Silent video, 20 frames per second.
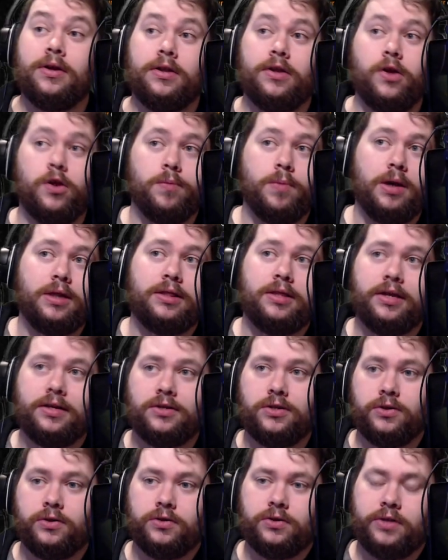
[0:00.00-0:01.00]
Now you might think
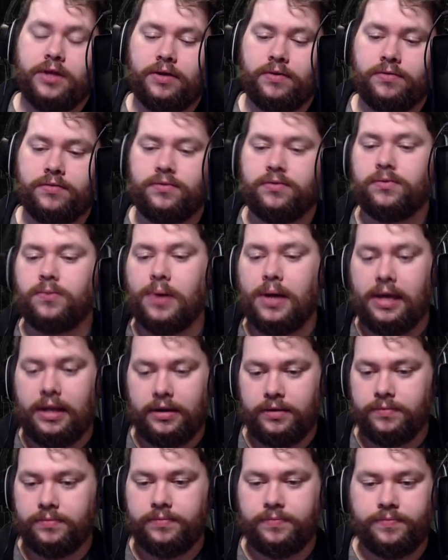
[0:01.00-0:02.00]
to yourself,
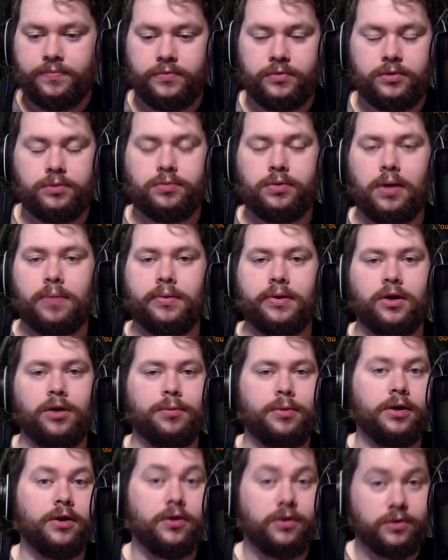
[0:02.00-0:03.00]
well, it's probably going
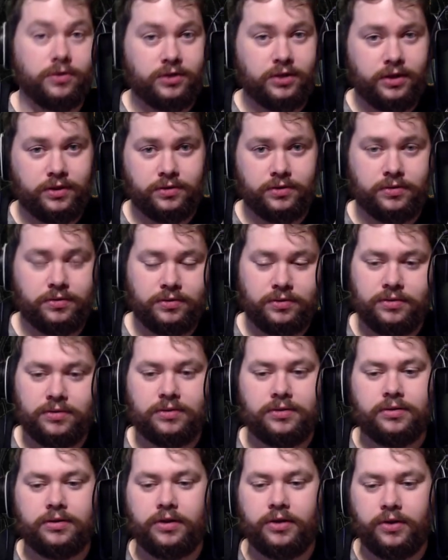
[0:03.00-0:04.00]
to be another season.
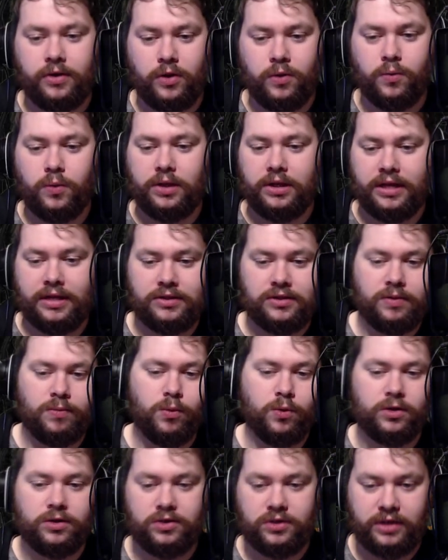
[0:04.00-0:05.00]
You know, we'll get some
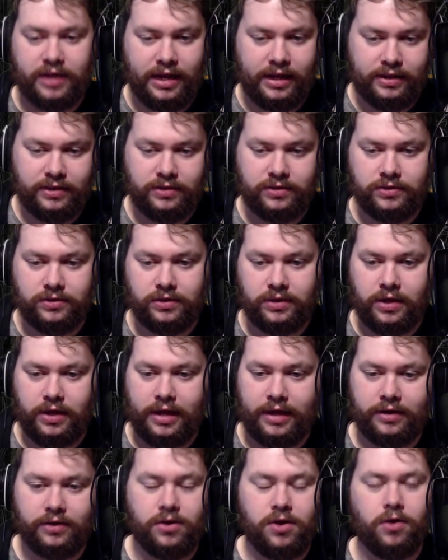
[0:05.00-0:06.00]
more skins
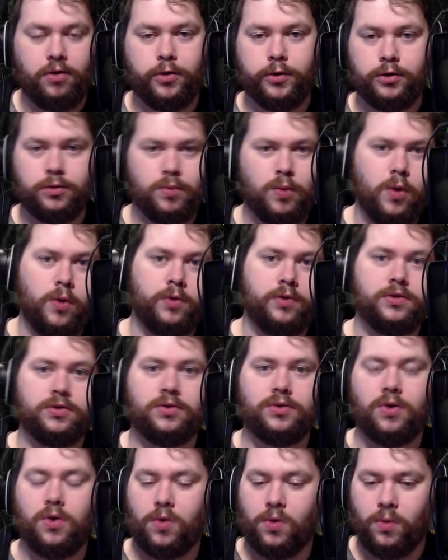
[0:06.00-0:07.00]
and colored
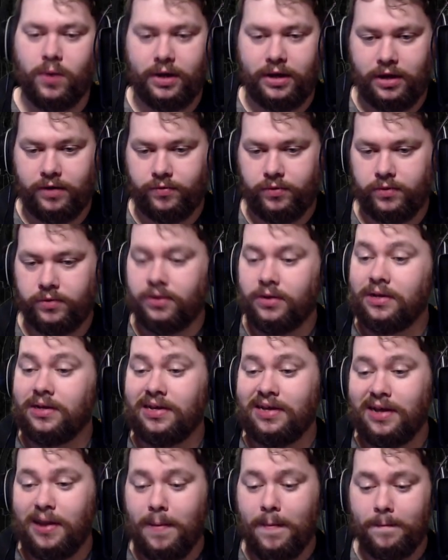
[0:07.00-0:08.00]
smokes or whatever.
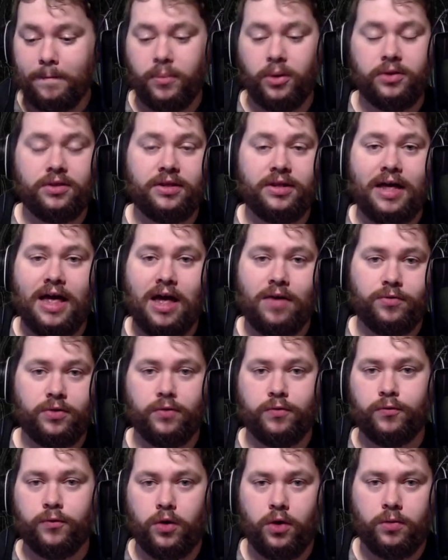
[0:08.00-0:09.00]
But they have
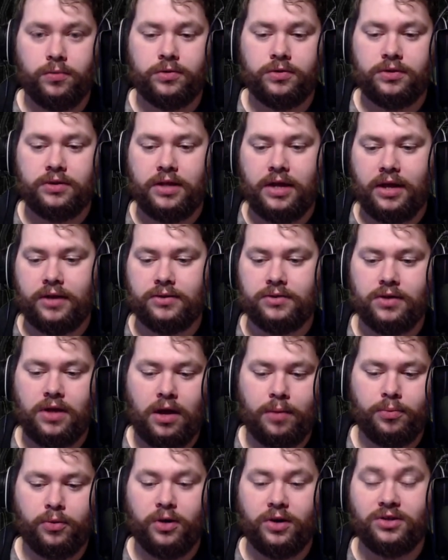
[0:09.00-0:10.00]
confirmed that
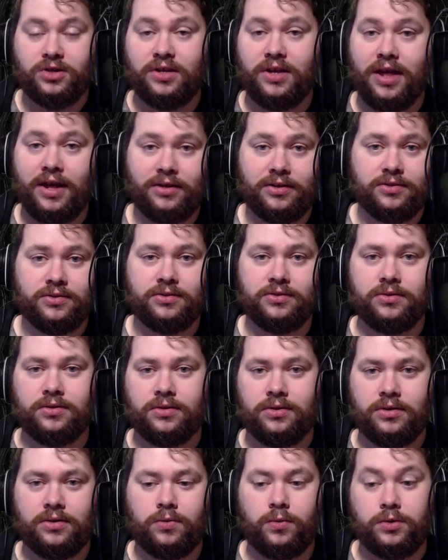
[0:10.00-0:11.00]
Operation X,
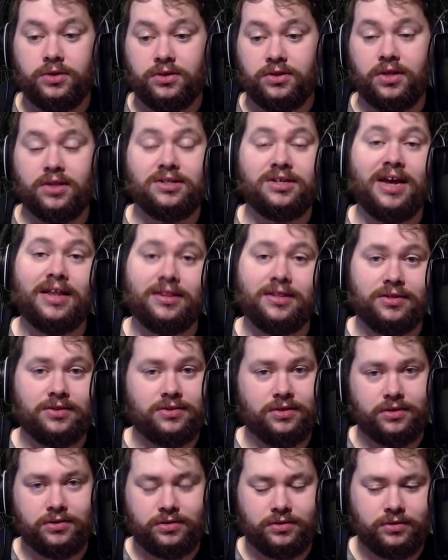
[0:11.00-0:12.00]
which is the 10th
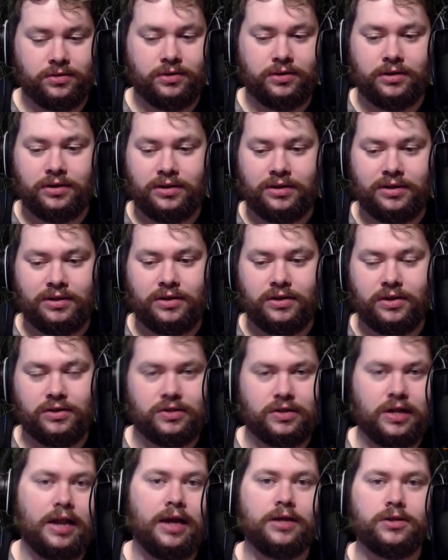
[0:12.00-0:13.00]
season,
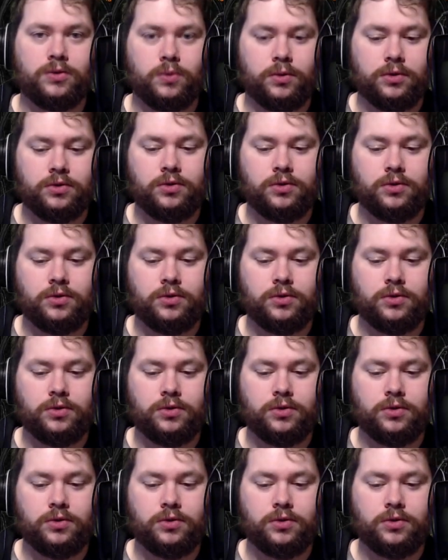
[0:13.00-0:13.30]
is the last one.